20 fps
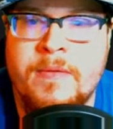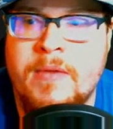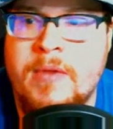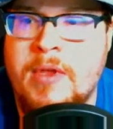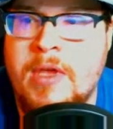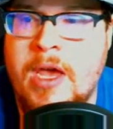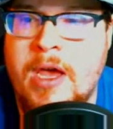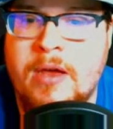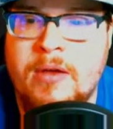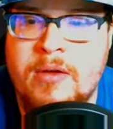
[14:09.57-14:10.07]

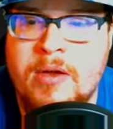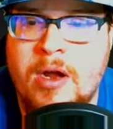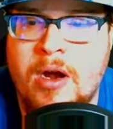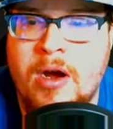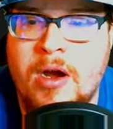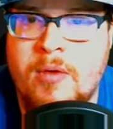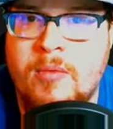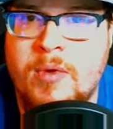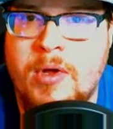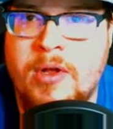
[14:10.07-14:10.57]
Yeah.
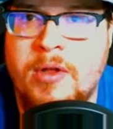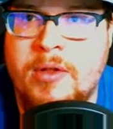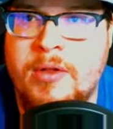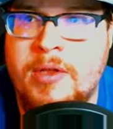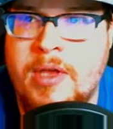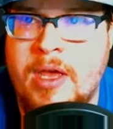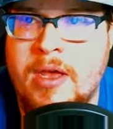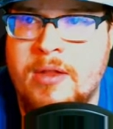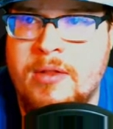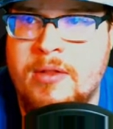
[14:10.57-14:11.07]
Alright, well,
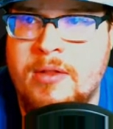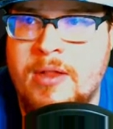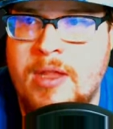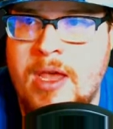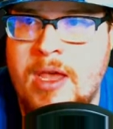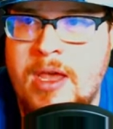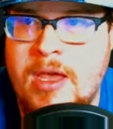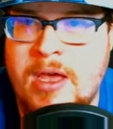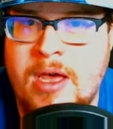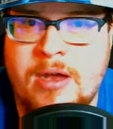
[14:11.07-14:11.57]
yeah.
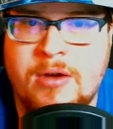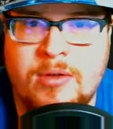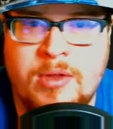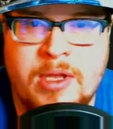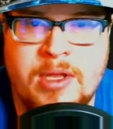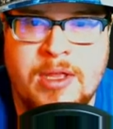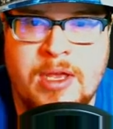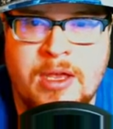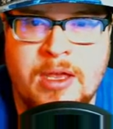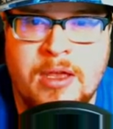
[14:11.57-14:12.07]
They... I don't think
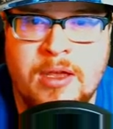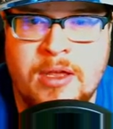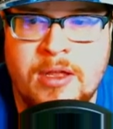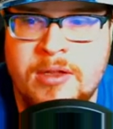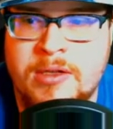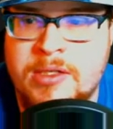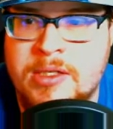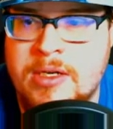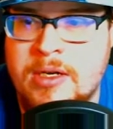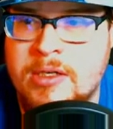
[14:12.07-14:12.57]
they can kill
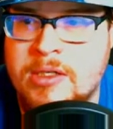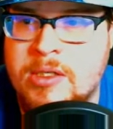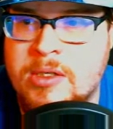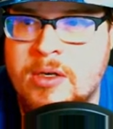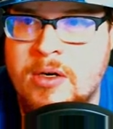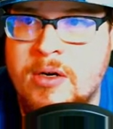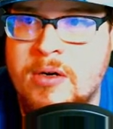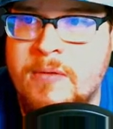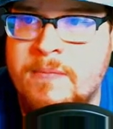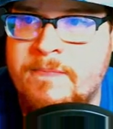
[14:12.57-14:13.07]
us next
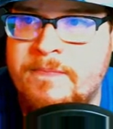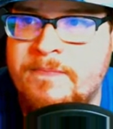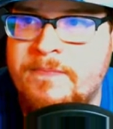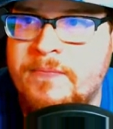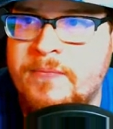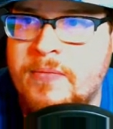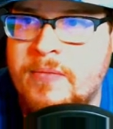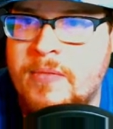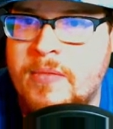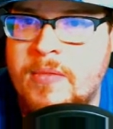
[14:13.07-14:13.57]
turn.
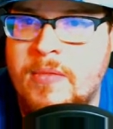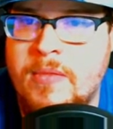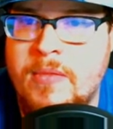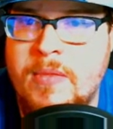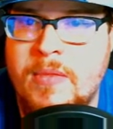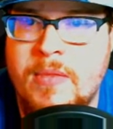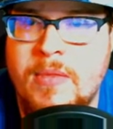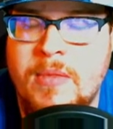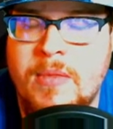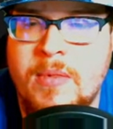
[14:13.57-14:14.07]

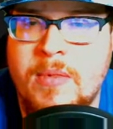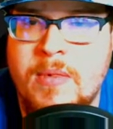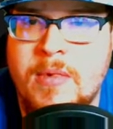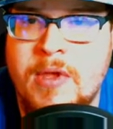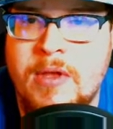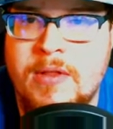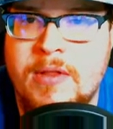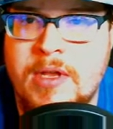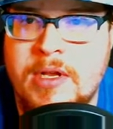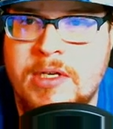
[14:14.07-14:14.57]

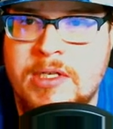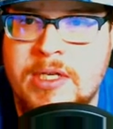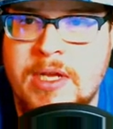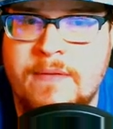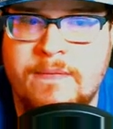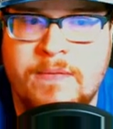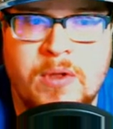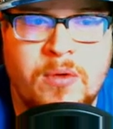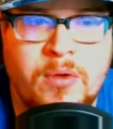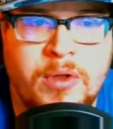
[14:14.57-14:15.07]
They just
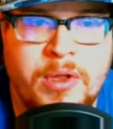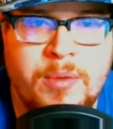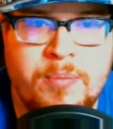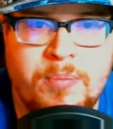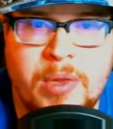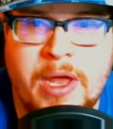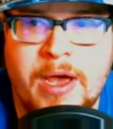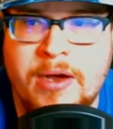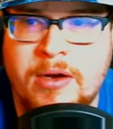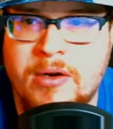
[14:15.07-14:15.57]
have to hold up
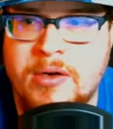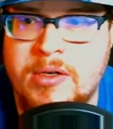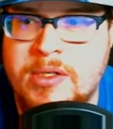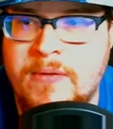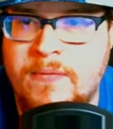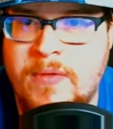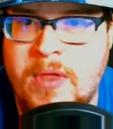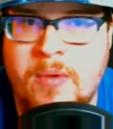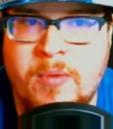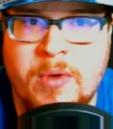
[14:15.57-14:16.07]
blockers
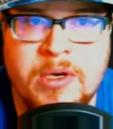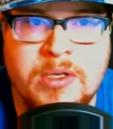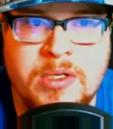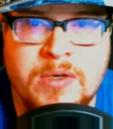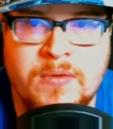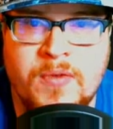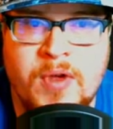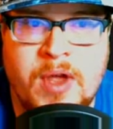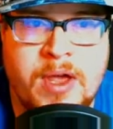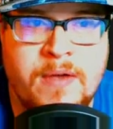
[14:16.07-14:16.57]
if they want to
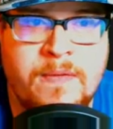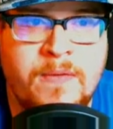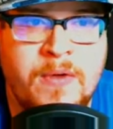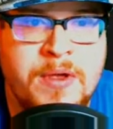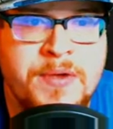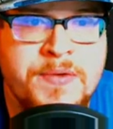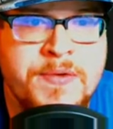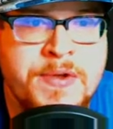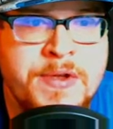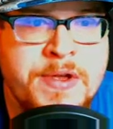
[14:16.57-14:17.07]
survive.
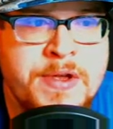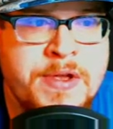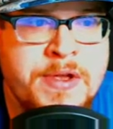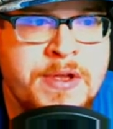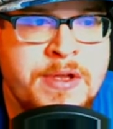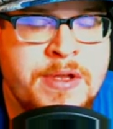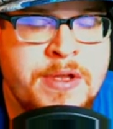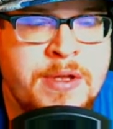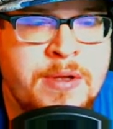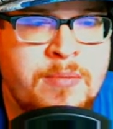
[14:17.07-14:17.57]

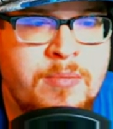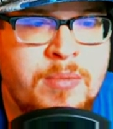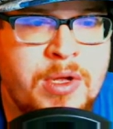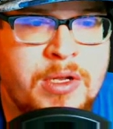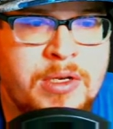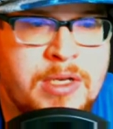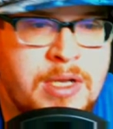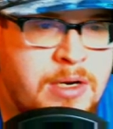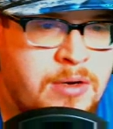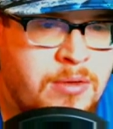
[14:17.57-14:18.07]

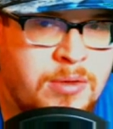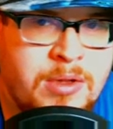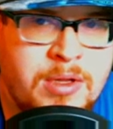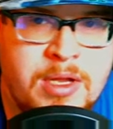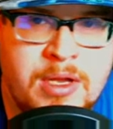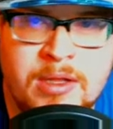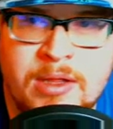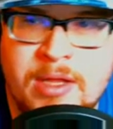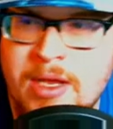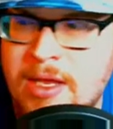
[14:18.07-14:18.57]
But I don't
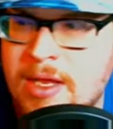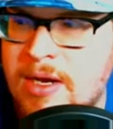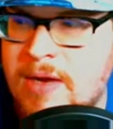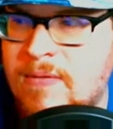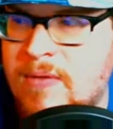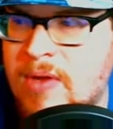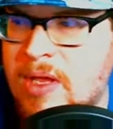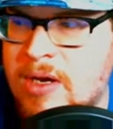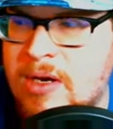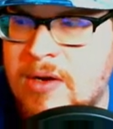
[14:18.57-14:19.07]
think they can
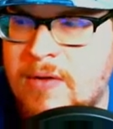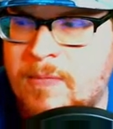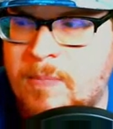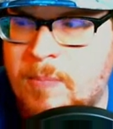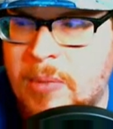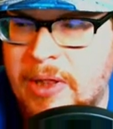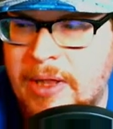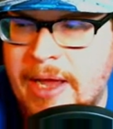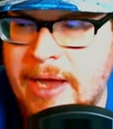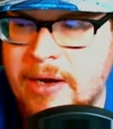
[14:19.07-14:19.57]
even get enough
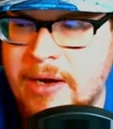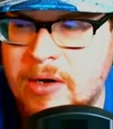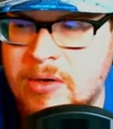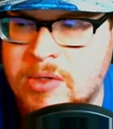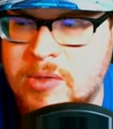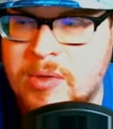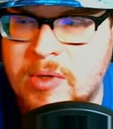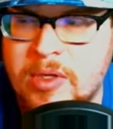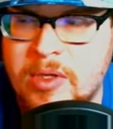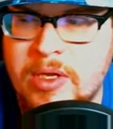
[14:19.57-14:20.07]

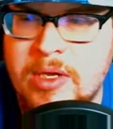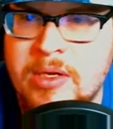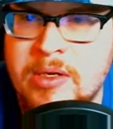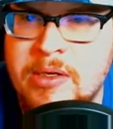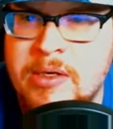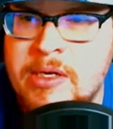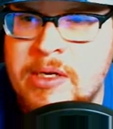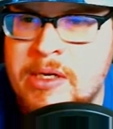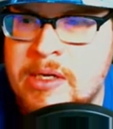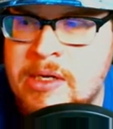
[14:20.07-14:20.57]
blockers, really,
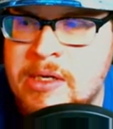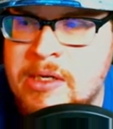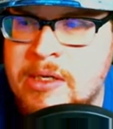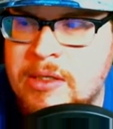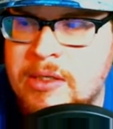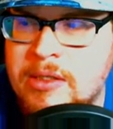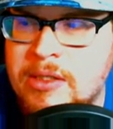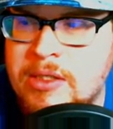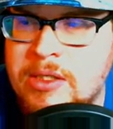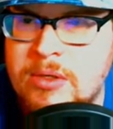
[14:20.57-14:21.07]

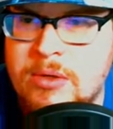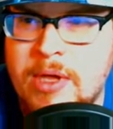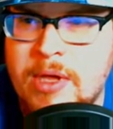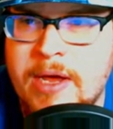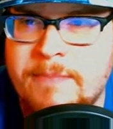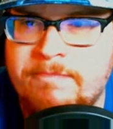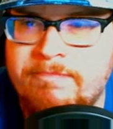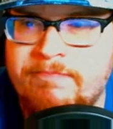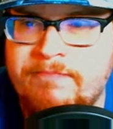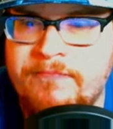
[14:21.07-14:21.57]
to do
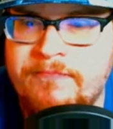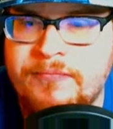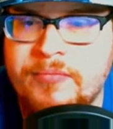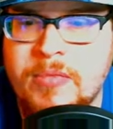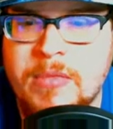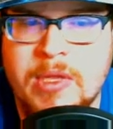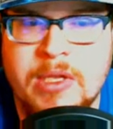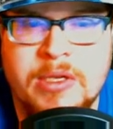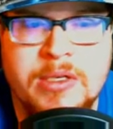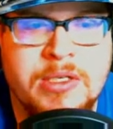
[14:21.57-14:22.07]
that.
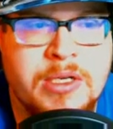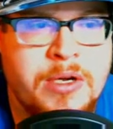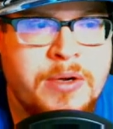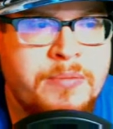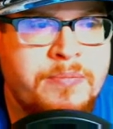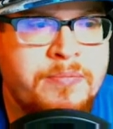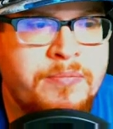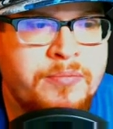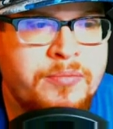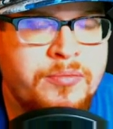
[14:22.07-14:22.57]
So,
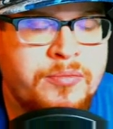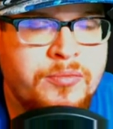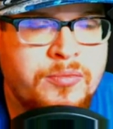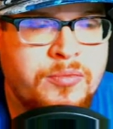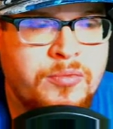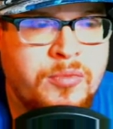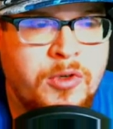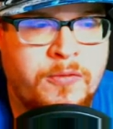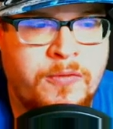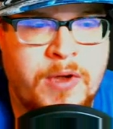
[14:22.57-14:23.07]

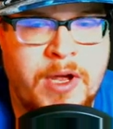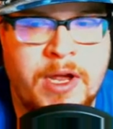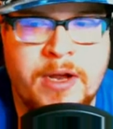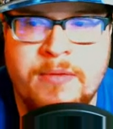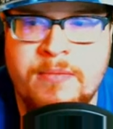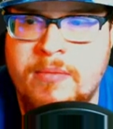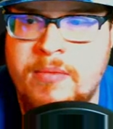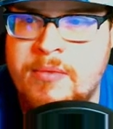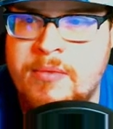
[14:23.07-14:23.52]
we're fine.